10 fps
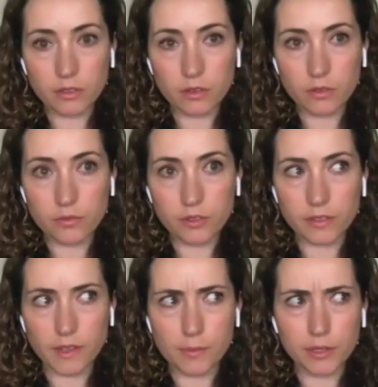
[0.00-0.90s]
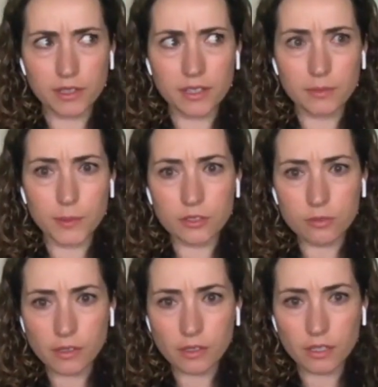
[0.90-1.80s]
So, for example, like speech
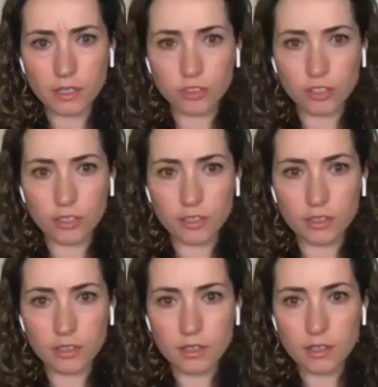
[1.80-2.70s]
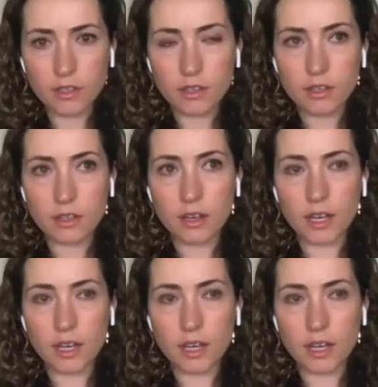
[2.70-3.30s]
recognition, mm-hmm.